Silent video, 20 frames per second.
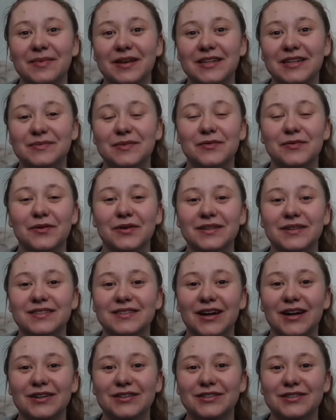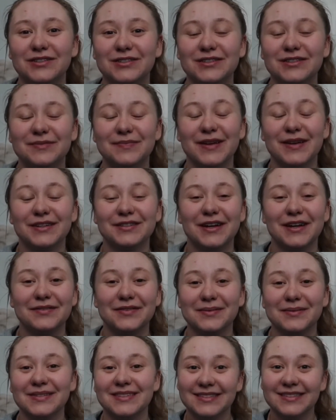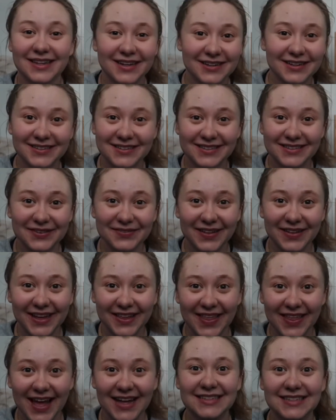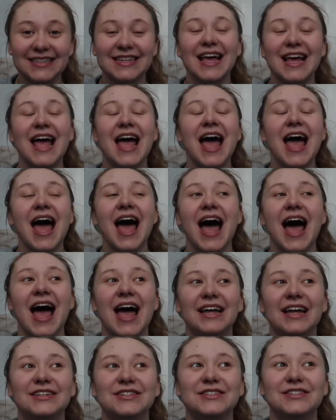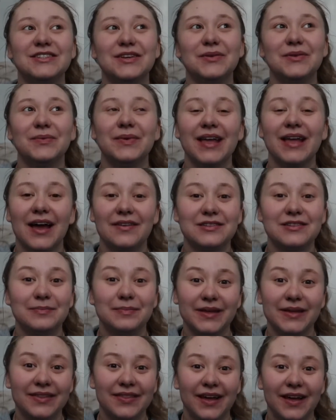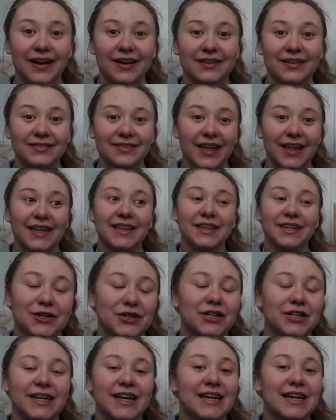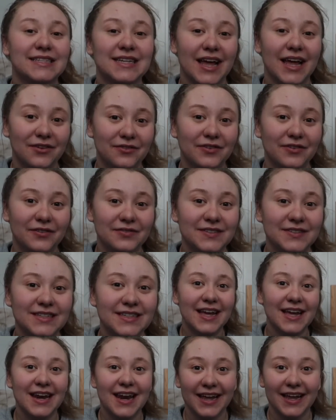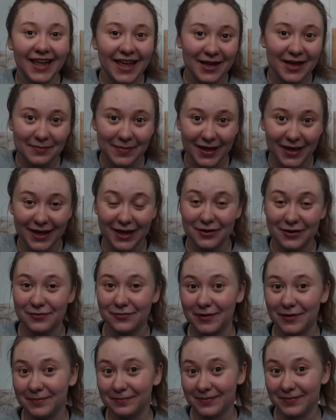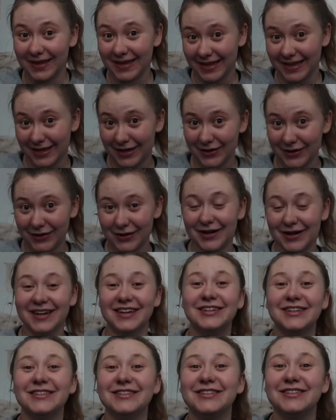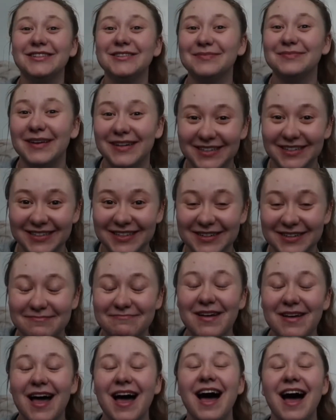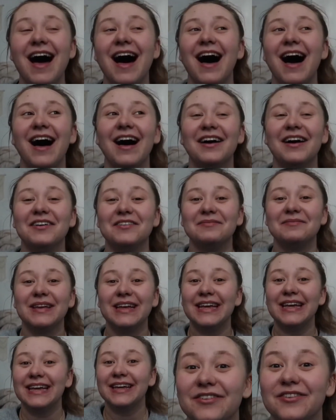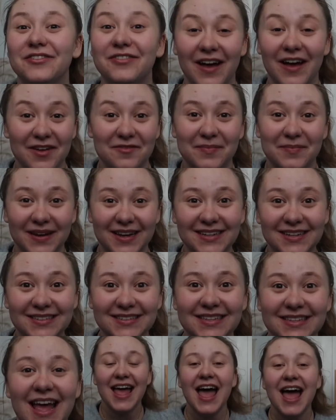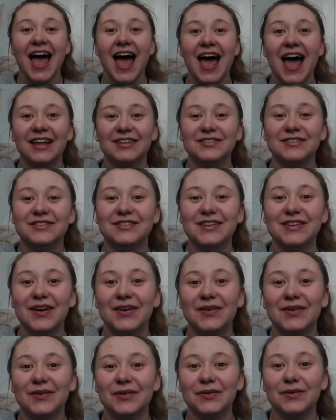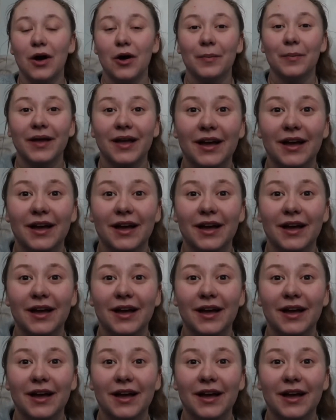minutes before it starts, just to make sure everyone's there and stuff like that. And so we have to be there like literally at 10:50, and I can't make it from here to my gym in 5 minutes. And so, oh my